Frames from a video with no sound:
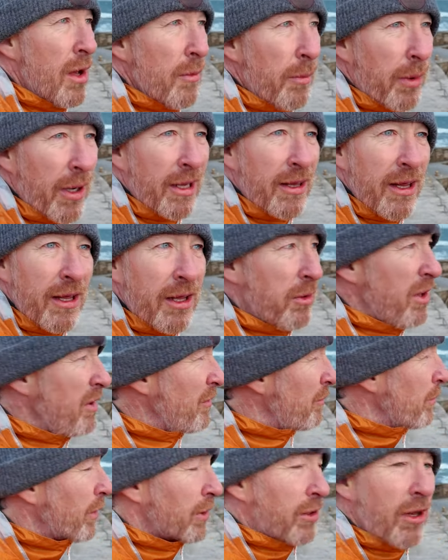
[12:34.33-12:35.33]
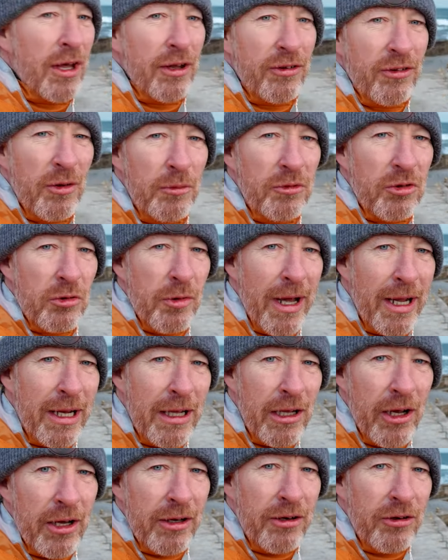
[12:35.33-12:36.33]
But I think even with some direct
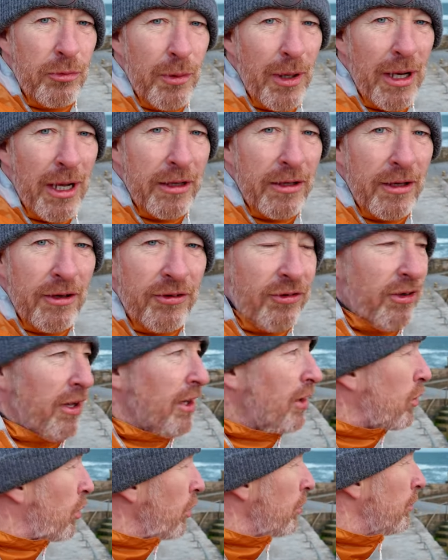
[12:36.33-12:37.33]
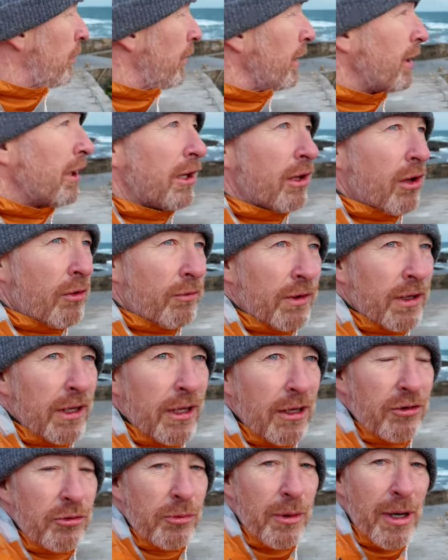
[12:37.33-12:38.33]
light as well on this, it could be lovely
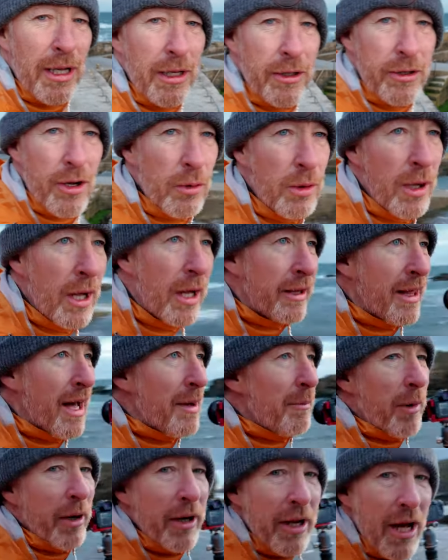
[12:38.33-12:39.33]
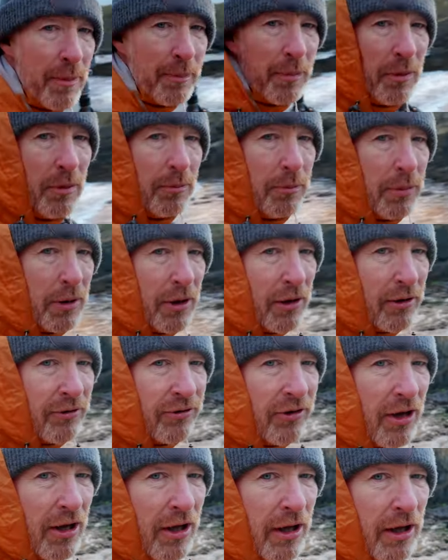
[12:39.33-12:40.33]
as well. Now, that might happen
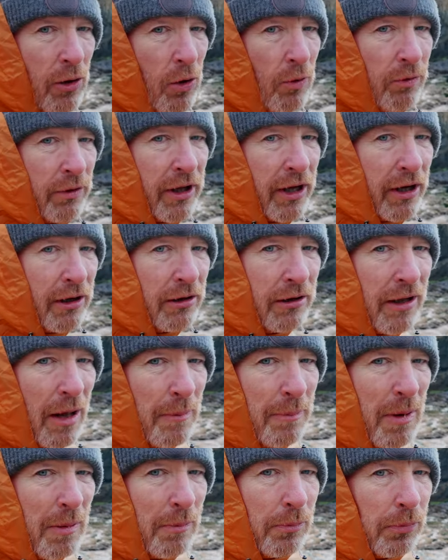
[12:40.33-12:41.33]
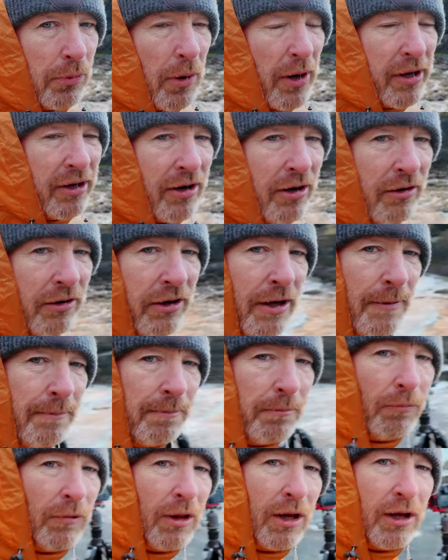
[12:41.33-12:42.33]
because over there, that big bright area
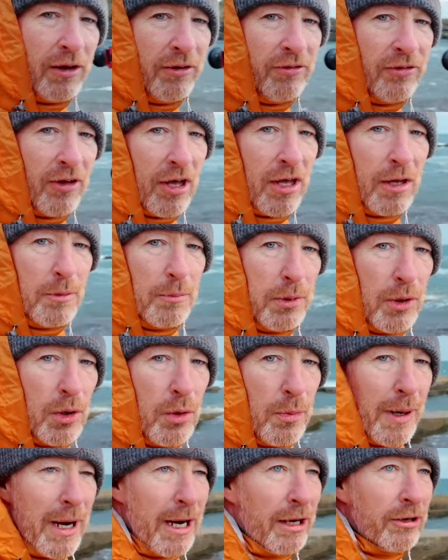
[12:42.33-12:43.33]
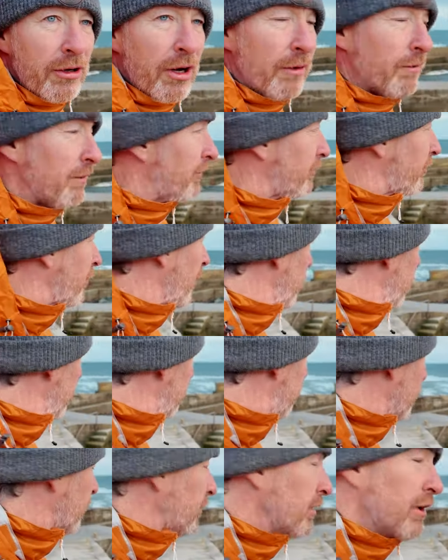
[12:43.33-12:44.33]
is a blue part of the sky.
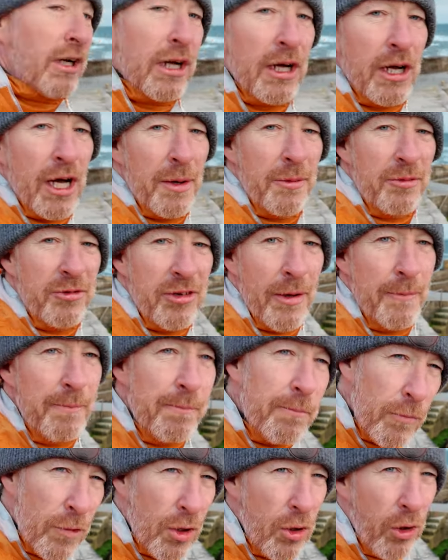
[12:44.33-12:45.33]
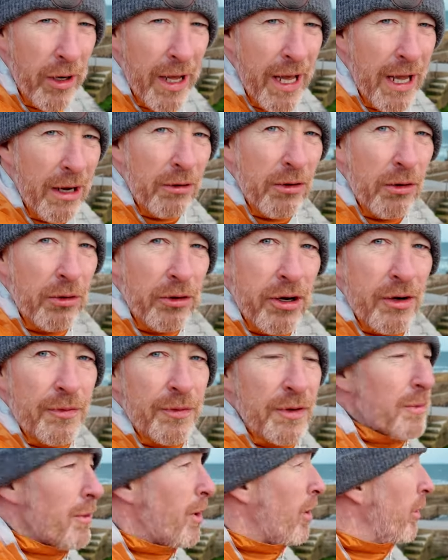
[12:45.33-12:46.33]
So I'm still going to hang around here for
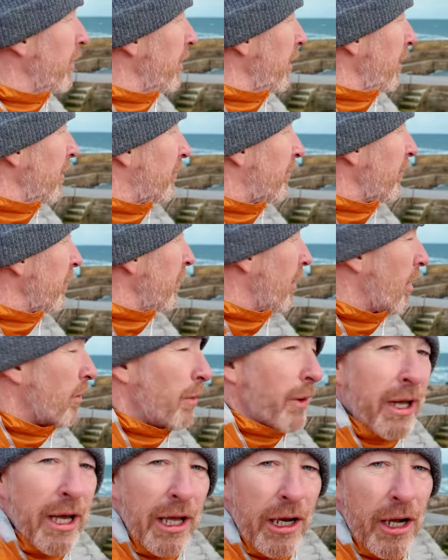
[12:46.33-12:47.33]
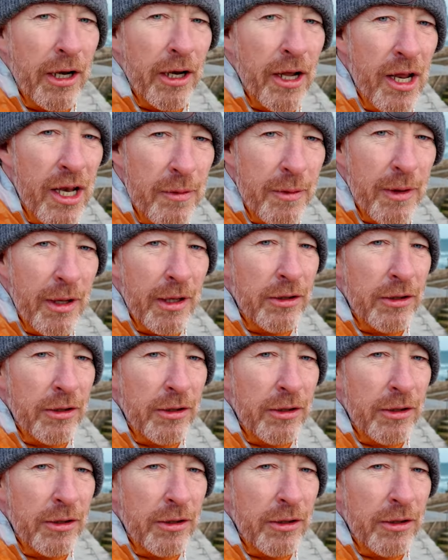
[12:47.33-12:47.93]
the morning and see how I get on anyway.